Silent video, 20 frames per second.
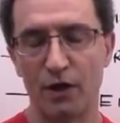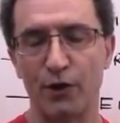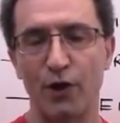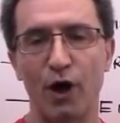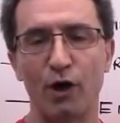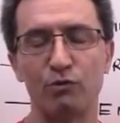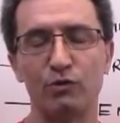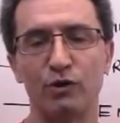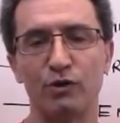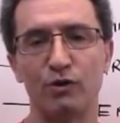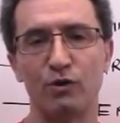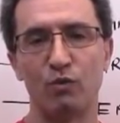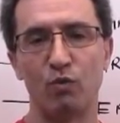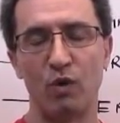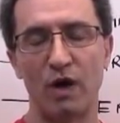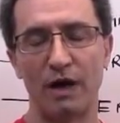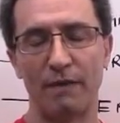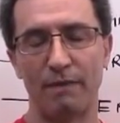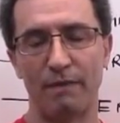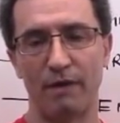Now you know
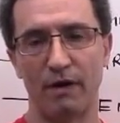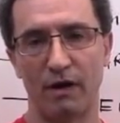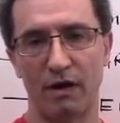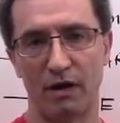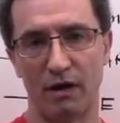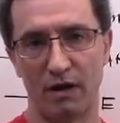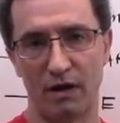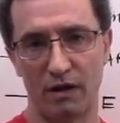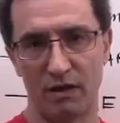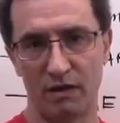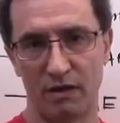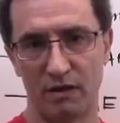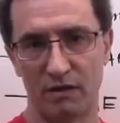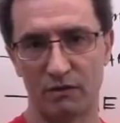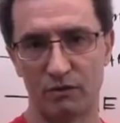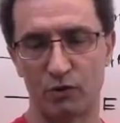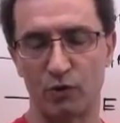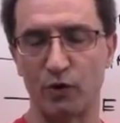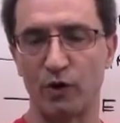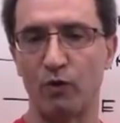what
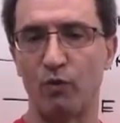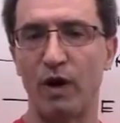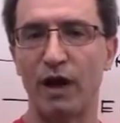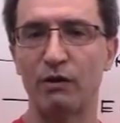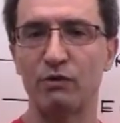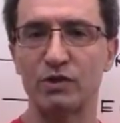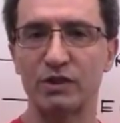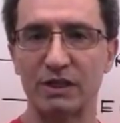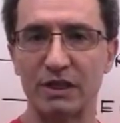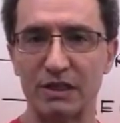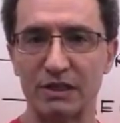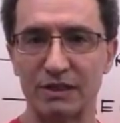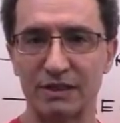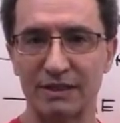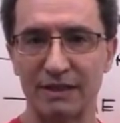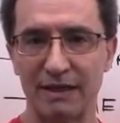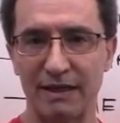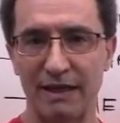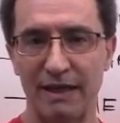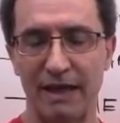coronavirus
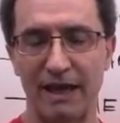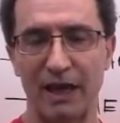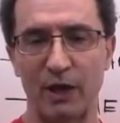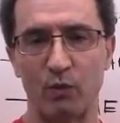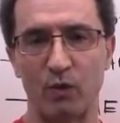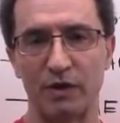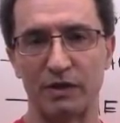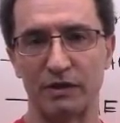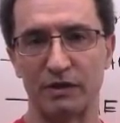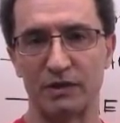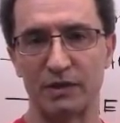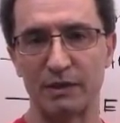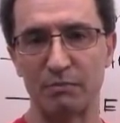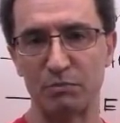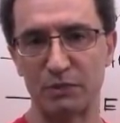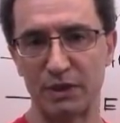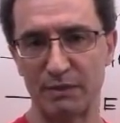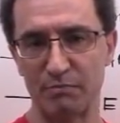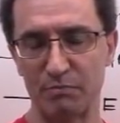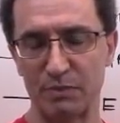is and what are the
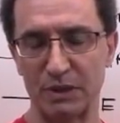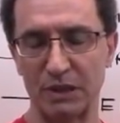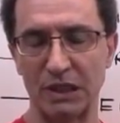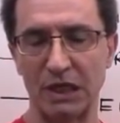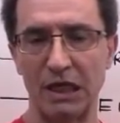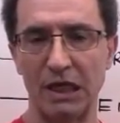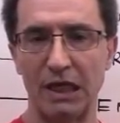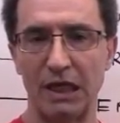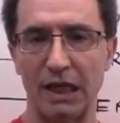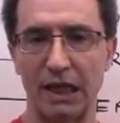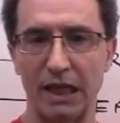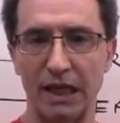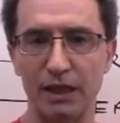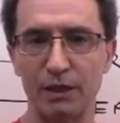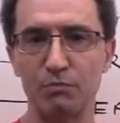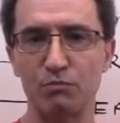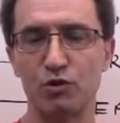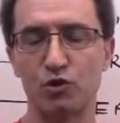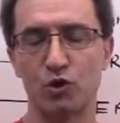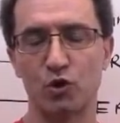symptoms.
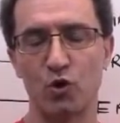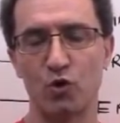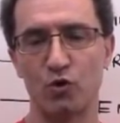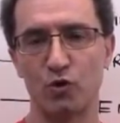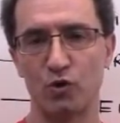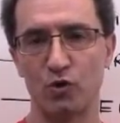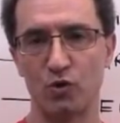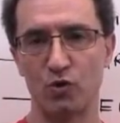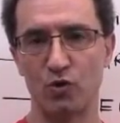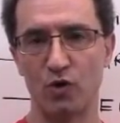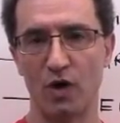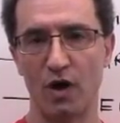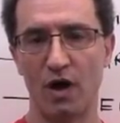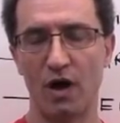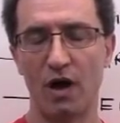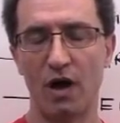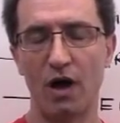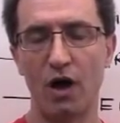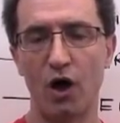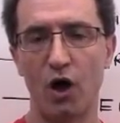Let me show you
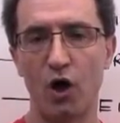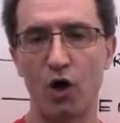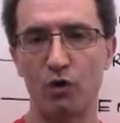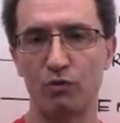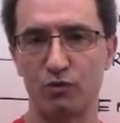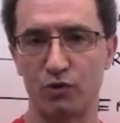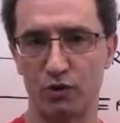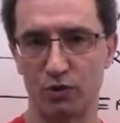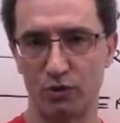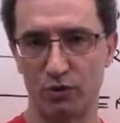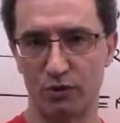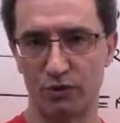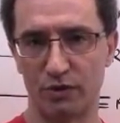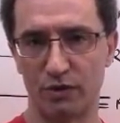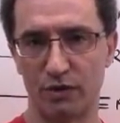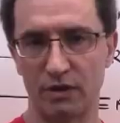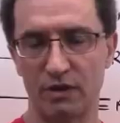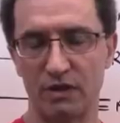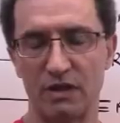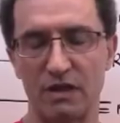how your
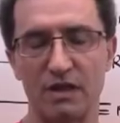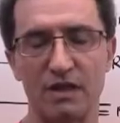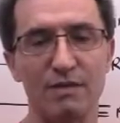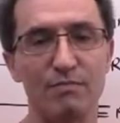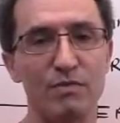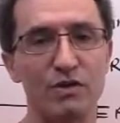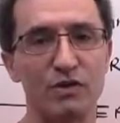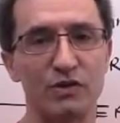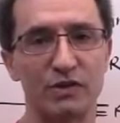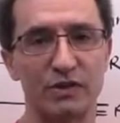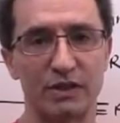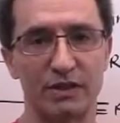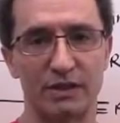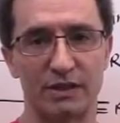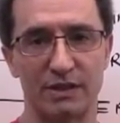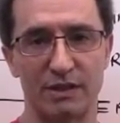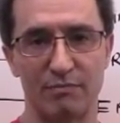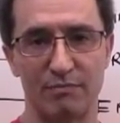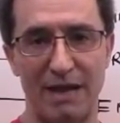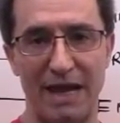immune
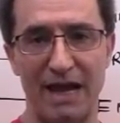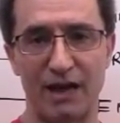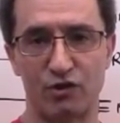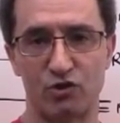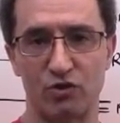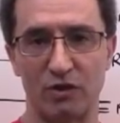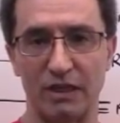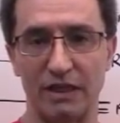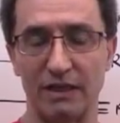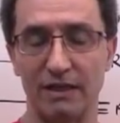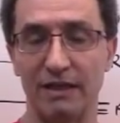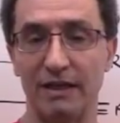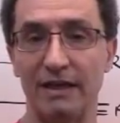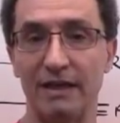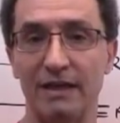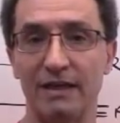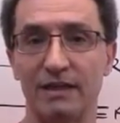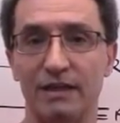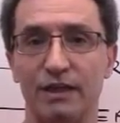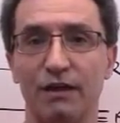system actually
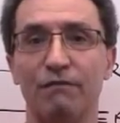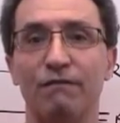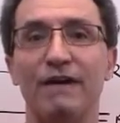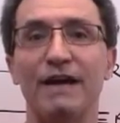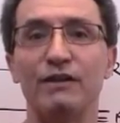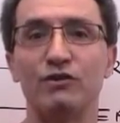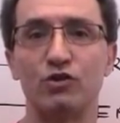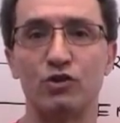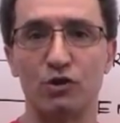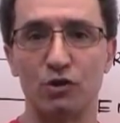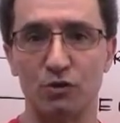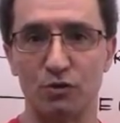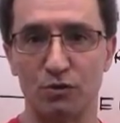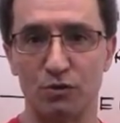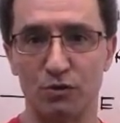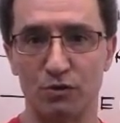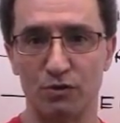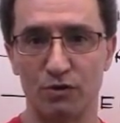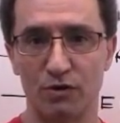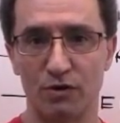defends
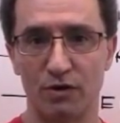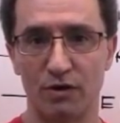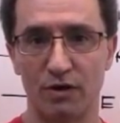you